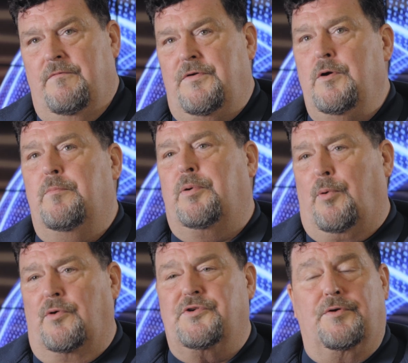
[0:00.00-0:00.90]
Few
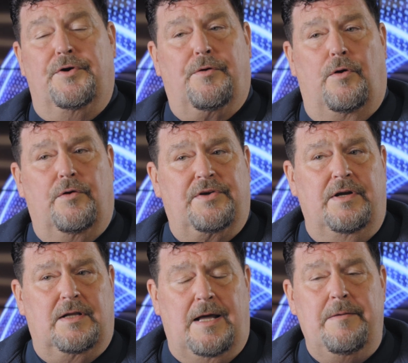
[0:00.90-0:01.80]
proportional controllers
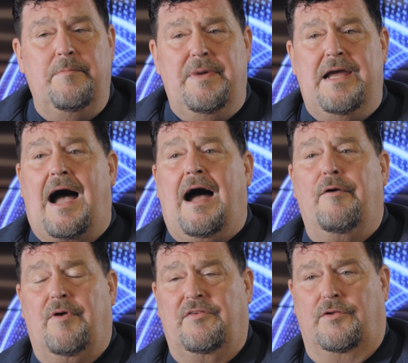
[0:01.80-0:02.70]
can claim to be high
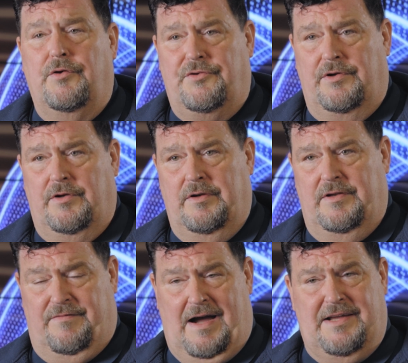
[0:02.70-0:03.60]
resolution
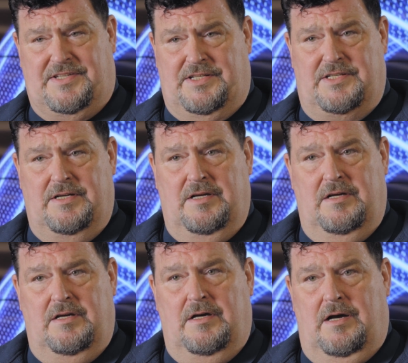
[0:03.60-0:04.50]
devices
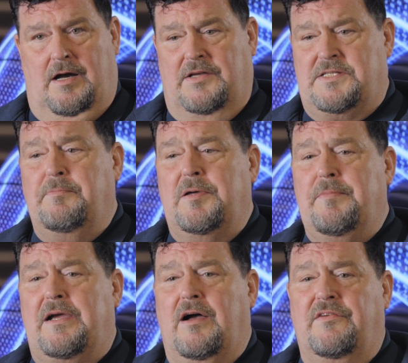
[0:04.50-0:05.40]
uh, simply
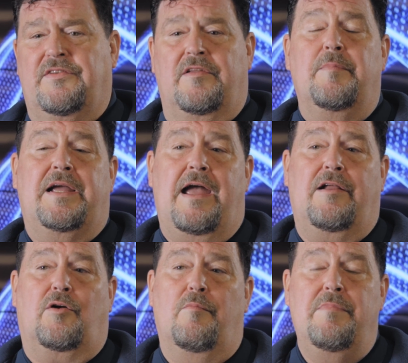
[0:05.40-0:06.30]
because of their
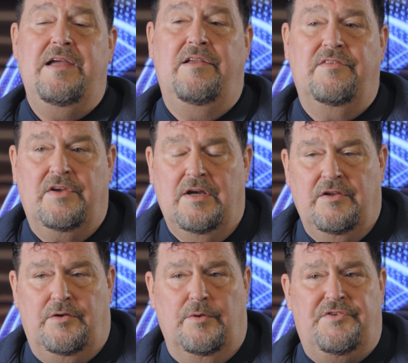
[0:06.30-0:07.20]
mechanical means
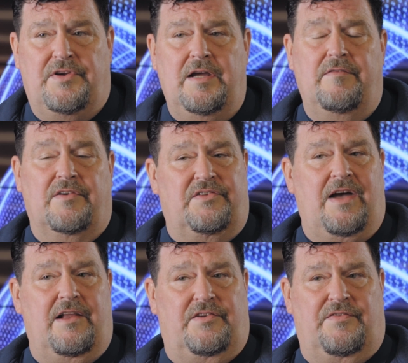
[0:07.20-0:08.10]
to achieve a
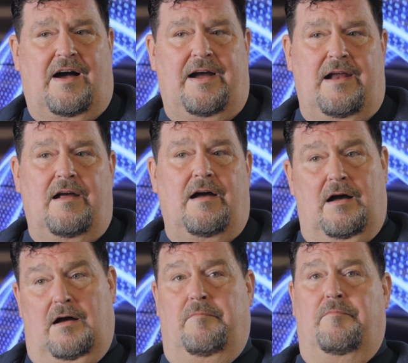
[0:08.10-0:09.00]
satisfied
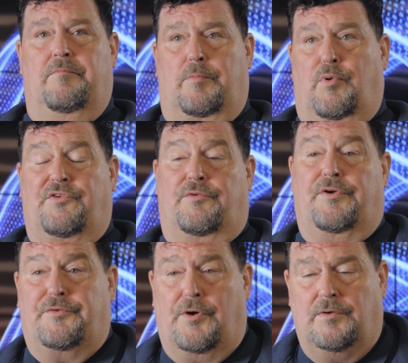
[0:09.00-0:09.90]
uh, proportional
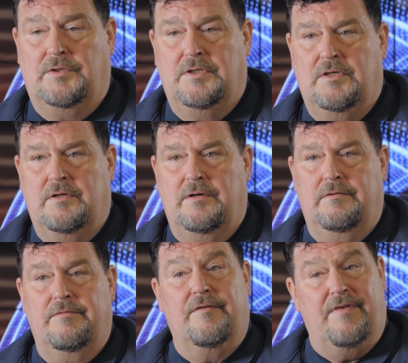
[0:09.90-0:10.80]
control,
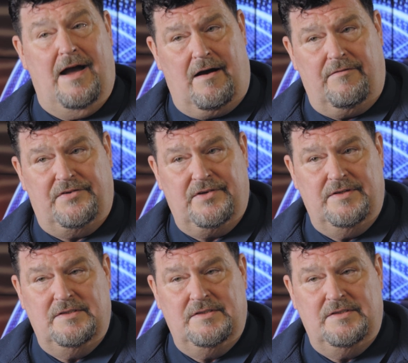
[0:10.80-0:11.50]
the valves.